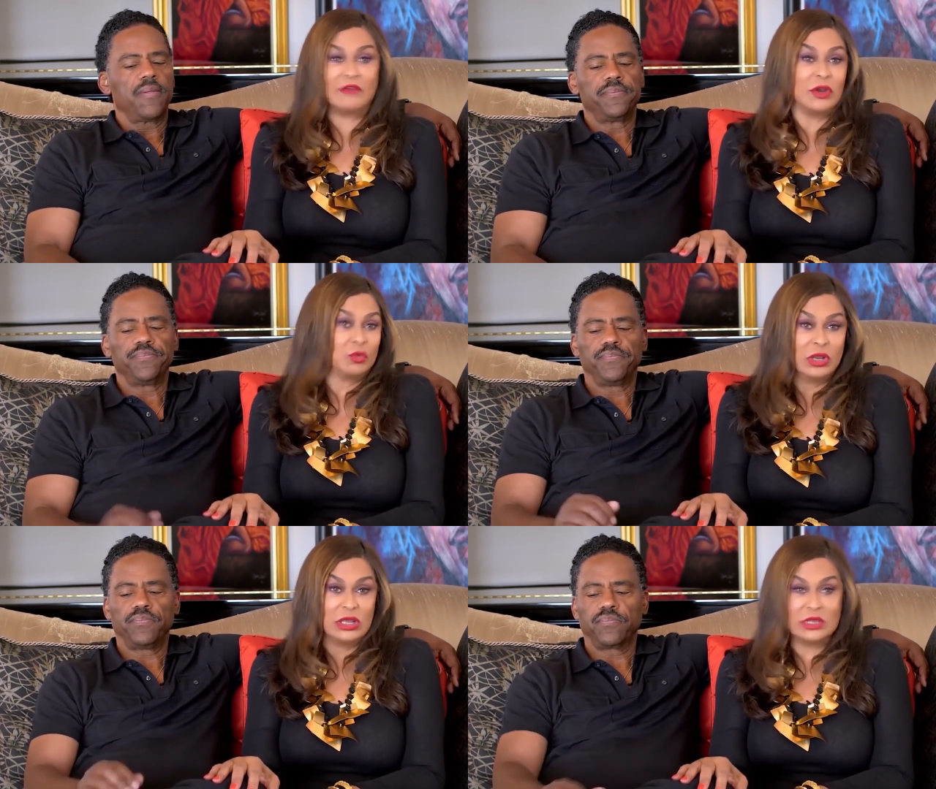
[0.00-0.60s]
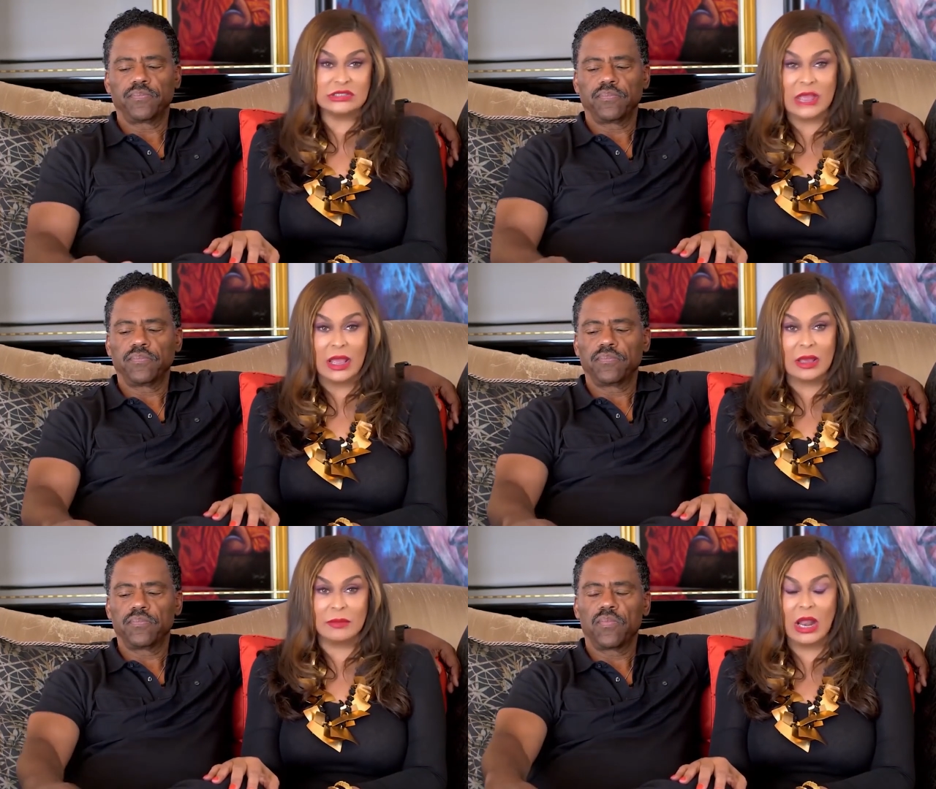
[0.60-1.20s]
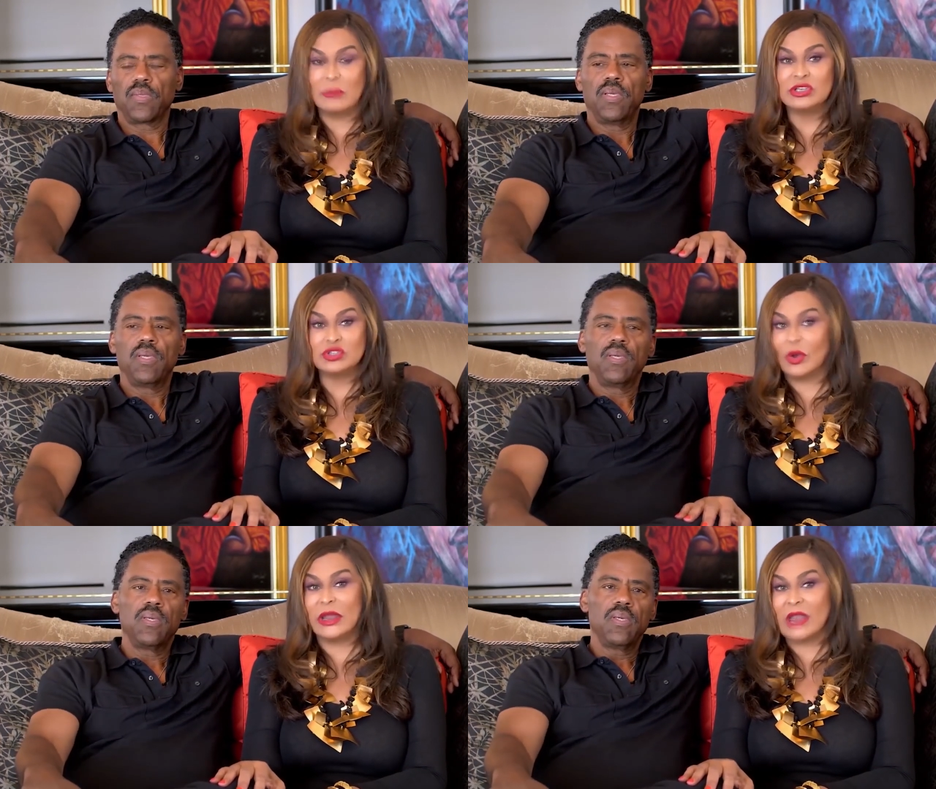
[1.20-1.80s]
Speaker 1: having a really good time, and I'm
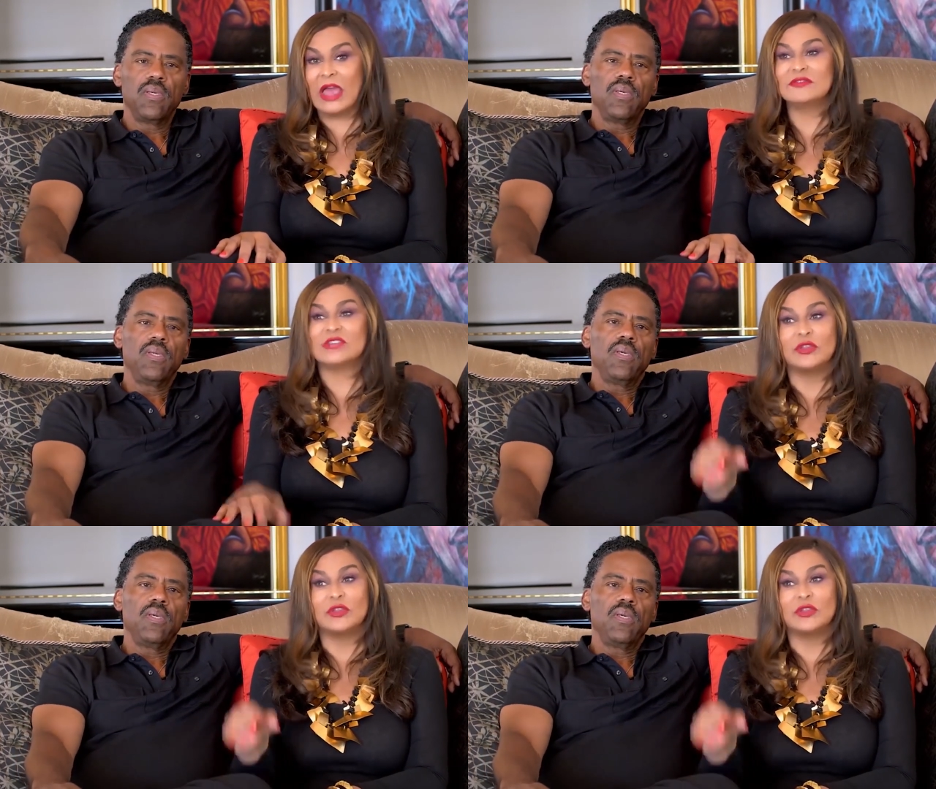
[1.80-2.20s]
enjoying life.